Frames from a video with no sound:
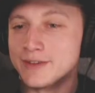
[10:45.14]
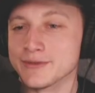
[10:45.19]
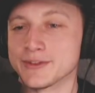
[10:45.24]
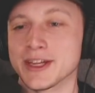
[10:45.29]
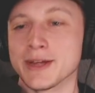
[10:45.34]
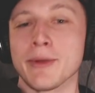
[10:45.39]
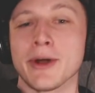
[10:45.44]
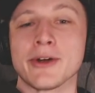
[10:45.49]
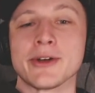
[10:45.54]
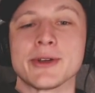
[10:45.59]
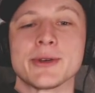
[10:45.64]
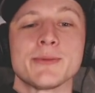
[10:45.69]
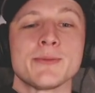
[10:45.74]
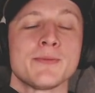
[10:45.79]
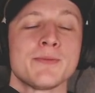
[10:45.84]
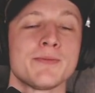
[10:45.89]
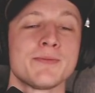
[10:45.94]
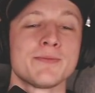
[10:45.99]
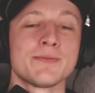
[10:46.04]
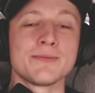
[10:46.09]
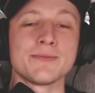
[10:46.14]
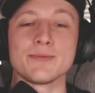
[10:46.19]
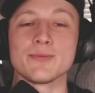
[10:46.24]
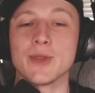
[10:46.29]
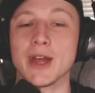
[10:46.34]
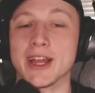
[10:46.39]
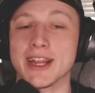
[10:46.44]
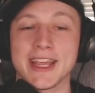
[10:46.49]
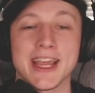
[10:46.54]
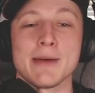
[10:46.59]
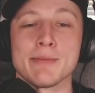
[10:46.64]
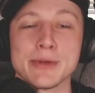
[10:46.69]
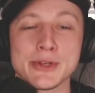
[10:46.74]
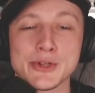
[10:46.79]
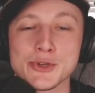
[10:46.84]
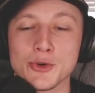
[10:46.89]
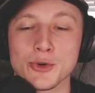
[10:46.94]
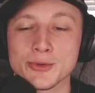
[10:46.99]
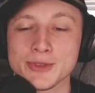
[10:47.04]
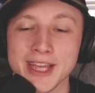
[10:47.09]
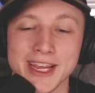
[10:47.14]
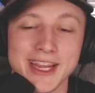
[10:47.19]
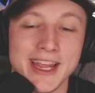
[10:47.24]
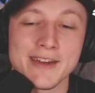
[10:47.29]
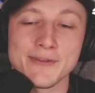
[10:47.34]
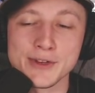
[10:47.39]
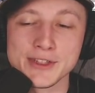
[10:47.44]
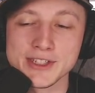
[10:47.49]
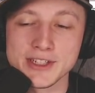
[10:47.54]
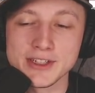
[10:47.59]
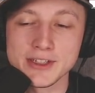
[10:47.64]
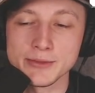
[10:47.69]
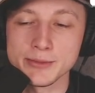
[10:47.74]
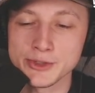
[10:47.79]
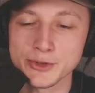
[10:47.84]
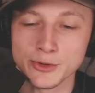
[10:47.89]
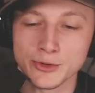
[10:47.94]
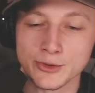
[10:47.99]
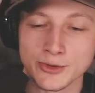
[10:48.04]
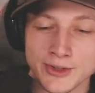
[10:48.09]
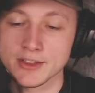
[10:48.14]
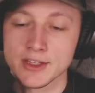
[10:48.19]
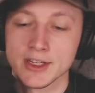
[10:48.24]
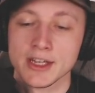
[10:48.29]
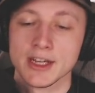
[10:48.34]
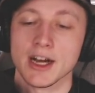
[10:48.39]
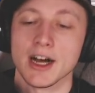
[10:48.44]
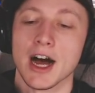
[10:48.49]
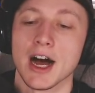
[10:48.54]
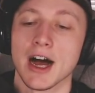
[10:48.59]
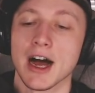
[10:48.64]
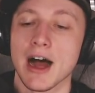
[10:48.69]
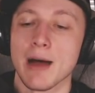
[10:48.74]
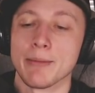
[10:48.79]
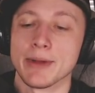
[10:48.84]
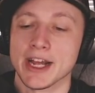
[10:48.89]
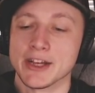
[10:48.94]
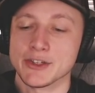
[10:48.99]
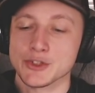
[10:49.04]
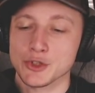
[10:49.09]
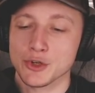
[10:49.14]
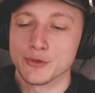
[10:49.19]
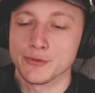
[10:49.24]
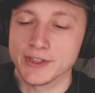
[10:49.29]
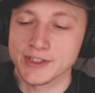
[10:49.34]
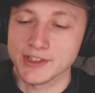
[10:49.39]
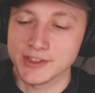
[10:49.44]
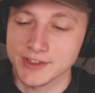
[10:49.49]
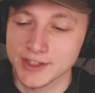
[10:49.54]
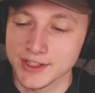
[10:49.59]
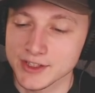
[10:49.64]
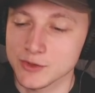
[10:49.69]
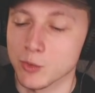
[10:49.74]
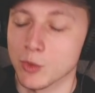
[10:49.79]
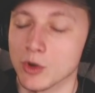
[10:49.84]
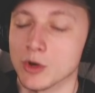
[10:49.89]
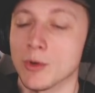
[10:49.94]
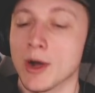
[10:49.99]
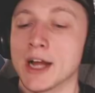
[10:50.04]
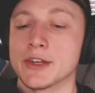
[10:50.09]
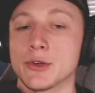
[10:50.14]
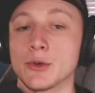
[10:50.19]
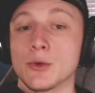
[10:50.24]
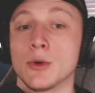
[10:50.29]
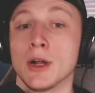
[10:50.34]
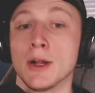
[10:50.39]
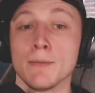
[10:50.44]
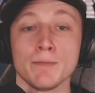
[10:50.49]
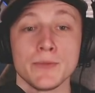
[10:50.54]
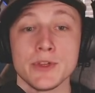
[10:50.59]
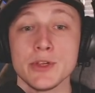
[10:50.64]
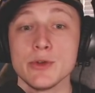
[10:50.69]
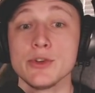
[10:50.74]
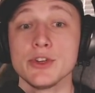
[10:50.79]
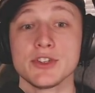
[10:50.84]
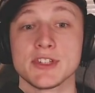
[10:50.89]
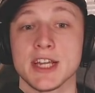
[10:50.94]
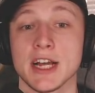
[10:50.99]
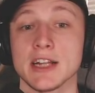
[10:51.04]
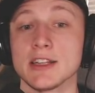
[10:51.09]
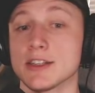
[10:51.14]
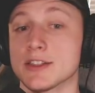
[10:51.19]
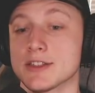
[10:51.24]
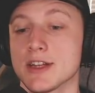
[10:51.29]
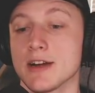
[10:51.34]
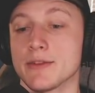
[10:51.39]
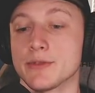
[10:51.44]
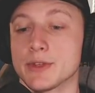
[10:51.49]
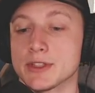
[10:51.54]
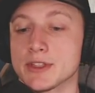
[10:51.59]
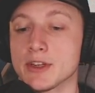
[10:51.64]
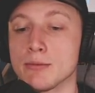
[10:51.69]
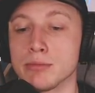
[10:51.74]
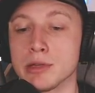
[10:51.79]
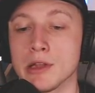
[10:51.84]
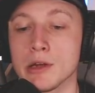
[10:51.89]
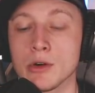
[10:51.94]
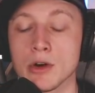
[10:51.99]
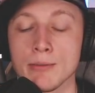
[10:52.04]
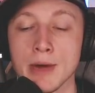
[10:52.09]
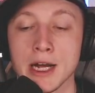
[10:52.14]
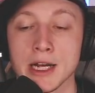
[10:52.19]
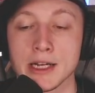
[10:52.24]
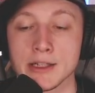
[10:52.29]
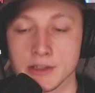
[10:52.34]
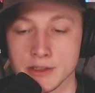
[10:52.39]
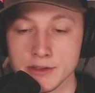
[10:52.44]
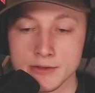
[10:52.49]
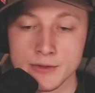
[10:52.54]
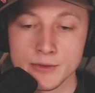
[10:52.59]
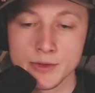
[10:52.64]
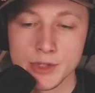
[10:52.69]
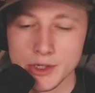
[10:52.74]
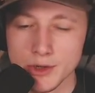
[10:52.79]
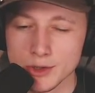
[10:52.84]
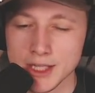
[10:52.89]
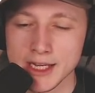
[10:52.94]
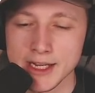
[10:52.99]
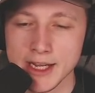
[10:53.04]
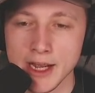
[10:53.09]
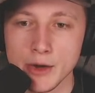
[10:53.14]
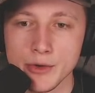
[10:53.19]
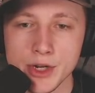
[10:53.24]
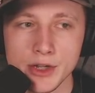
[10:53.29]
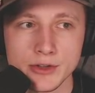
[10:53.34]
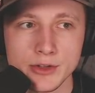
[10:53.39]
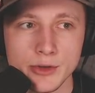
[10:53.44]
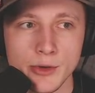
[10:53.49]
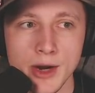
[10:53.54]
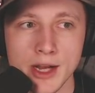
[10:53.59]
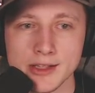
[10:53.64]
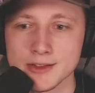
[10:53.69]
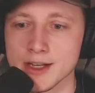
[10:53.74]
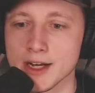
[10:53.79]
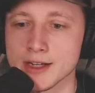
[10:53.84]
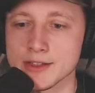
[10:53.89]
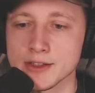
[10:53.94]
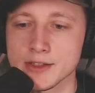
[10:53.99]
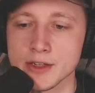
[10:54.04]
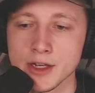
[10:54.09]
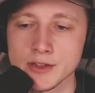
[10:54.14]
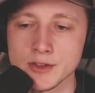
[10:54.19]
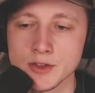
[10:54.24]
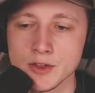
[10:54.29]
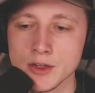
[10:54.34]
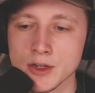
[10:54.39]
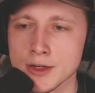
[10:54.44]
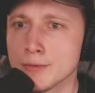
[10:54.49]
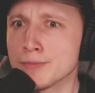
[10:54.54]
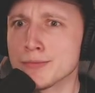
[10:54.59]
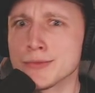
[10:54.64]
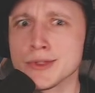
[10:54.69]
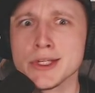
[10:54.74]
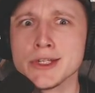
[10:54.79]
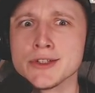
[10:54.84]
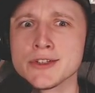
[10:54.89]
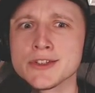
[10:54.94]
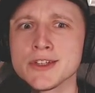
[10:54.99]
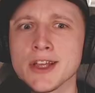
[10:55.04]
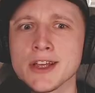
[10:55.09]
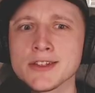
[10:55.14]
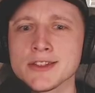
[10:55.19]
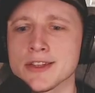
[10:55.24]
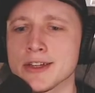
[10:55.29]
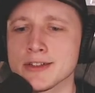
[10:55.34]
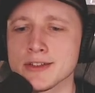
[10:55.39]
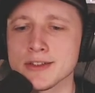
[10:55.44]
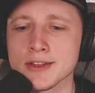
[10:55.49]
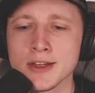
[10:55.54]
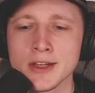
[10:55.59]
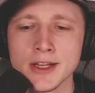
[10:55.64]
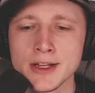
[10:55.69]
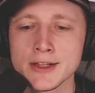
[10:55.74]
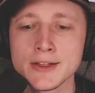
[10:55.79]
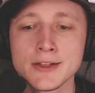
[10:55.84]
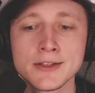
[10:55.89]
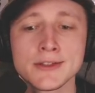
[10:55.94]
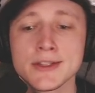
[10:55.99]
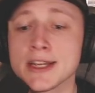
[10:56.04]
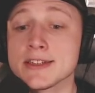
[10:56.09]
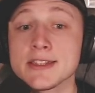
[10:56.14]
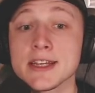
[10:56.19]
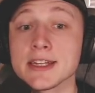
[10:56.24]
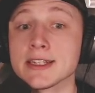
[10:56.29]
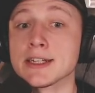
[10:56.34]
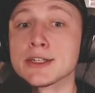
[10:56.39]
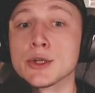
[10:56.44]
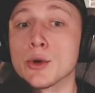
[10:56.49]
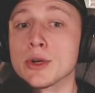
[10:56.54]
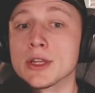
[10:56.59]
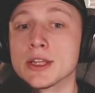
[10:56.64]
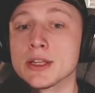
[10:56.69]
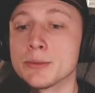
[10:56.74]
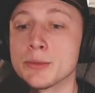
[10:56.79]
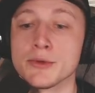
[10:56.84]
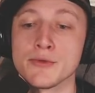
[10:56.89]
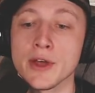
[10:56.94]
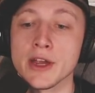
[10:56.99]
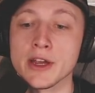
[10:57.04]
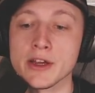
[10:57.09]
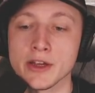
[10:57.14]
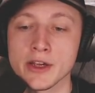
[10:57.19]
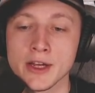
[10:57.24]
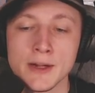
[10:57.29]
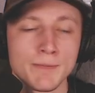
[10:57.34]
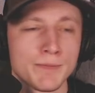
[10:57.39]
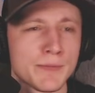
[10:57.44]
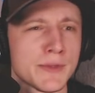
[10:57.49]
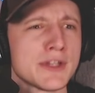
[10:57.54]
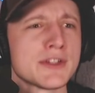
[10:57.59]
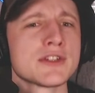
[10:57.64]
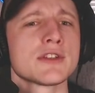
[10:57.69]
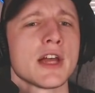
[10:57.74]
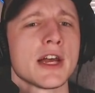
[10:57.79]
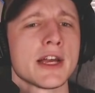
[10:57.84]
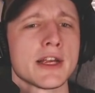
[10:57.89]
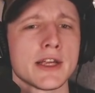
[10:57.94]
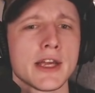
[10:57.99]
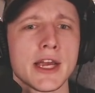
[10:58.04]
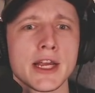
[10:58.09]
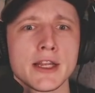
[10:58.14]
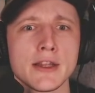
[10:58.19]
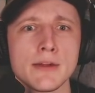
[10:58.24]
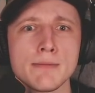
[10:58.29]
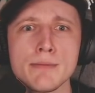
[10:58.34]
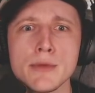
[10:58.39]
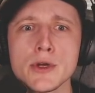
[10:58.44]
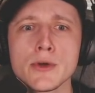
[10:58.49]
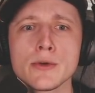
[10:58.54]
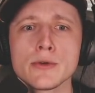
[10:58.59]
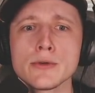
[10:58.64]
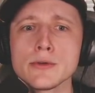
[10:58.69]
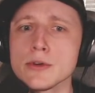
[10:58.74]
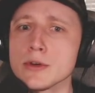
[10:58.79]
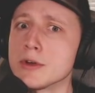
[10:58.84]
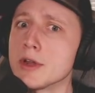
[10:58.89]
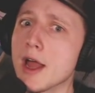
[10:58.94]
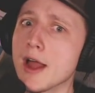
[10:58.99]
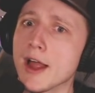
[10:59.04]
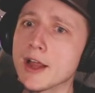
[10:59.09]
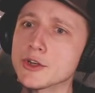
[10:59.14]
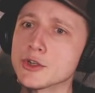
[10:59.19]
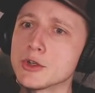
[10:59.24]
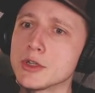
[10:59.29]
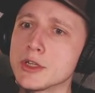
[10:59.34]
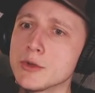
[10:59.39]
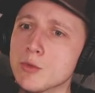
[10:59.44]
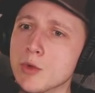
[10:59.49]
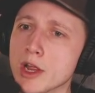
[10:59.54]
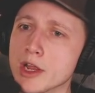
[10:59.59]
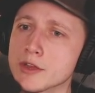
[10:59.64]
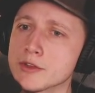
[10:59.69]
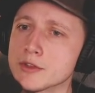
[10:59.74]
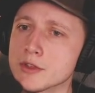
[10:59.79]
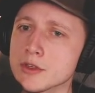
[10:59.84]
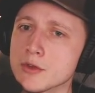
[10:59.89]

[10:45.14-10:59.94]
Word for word: to get married. That can't be true. That can't physically be true. I'm an astrophysicist. What do? You just tell us stuff that's going to blow our minds. You know, like how Neil deGrasse Tyson does? He just says things. Things that could totally be fake. He's just like, and the moon actually weighs